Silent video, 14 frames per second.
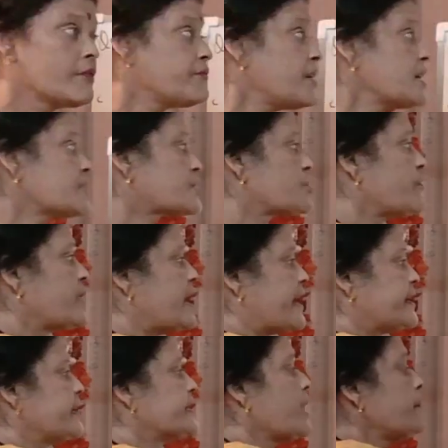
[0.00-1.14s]
First you will
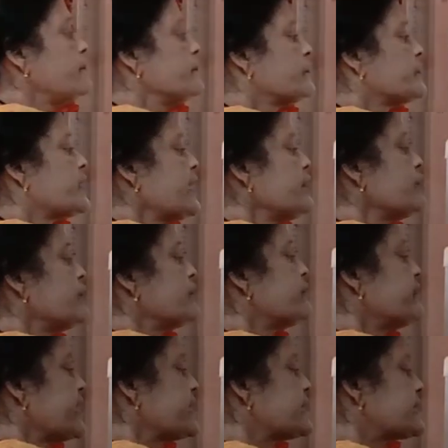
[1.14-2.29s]
add it up, then you will
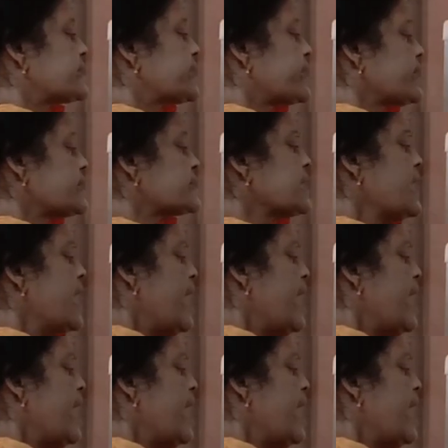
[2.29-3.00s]
find series,